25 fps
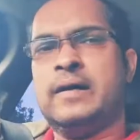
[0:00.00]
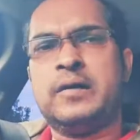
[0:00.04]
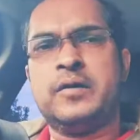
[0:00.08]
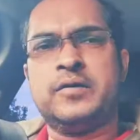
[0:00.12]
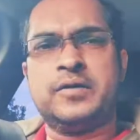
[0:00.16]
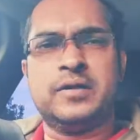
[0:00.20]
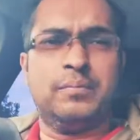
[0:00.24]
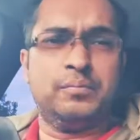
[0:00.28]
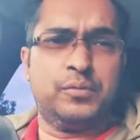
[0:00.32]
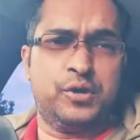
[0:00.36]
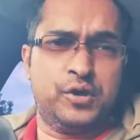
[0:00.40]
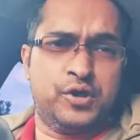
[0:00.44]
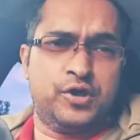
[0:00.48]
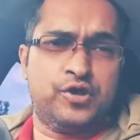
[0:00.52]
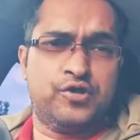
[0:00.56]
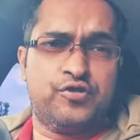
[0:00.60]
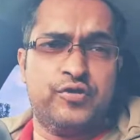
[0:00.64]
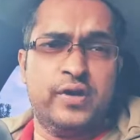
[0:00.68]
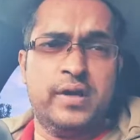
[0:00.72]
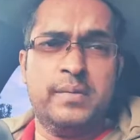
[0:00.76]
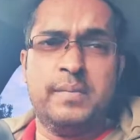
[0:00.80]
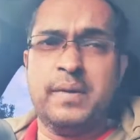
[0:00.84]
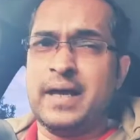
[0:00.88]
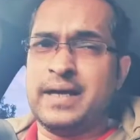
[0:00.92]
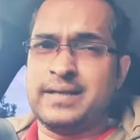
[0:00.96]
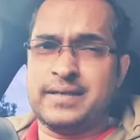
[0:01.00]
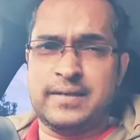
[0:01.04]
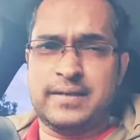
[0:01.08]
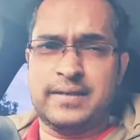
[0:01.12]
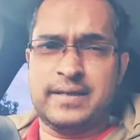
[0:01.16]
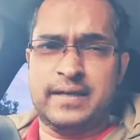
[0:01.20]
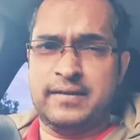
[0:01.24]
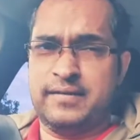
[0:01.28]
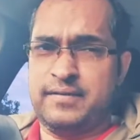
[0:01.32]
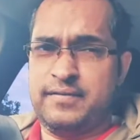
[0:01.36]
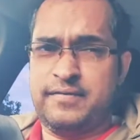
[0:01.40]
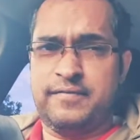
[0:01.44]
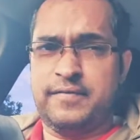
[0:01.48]
because I'm just streaming, as I
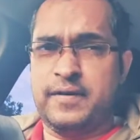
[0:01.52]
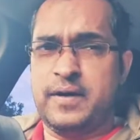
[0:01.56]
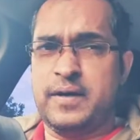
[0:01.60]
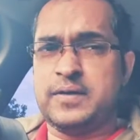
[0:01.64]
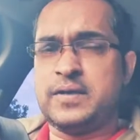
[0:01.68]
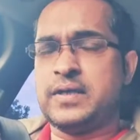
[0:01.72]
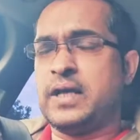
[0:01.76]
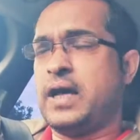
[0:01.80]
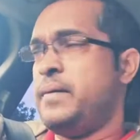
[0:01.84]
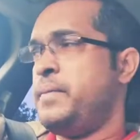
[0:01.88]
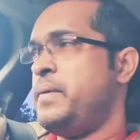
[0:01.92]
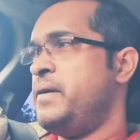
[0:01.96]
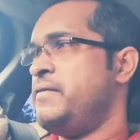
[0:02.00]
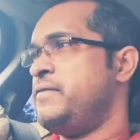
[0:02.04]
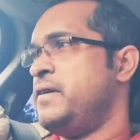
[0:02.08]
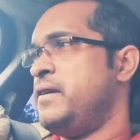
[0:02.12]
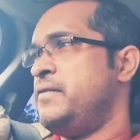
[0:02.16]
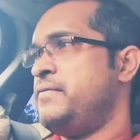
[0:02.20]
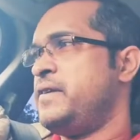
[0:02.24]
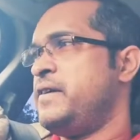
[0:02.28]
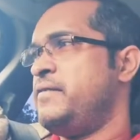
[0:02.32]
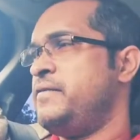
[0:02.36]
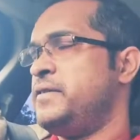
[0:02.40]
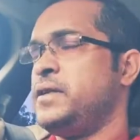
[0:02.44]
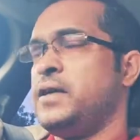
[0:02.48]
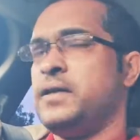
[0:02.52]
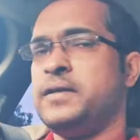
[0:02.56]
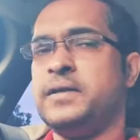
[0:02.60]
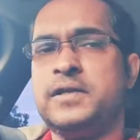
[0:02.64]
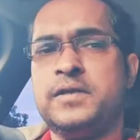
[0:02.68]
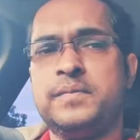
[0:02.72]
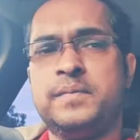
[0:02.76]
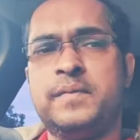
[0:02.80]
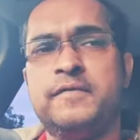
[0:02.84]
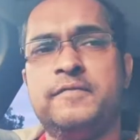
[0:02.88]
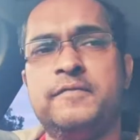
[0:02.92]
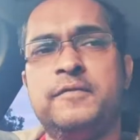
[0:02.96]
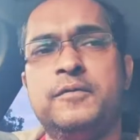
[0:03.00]
said, the first time ever. I've never done this
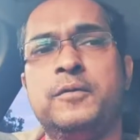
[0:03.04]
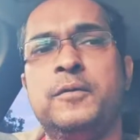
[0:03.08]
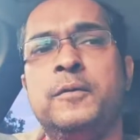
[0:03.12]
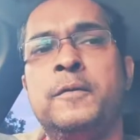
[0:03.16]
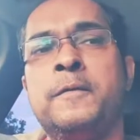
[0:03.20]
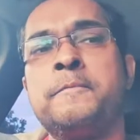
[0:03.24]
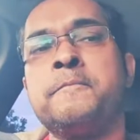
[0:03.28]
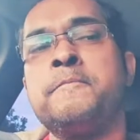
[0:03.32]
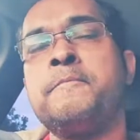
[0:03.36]
before.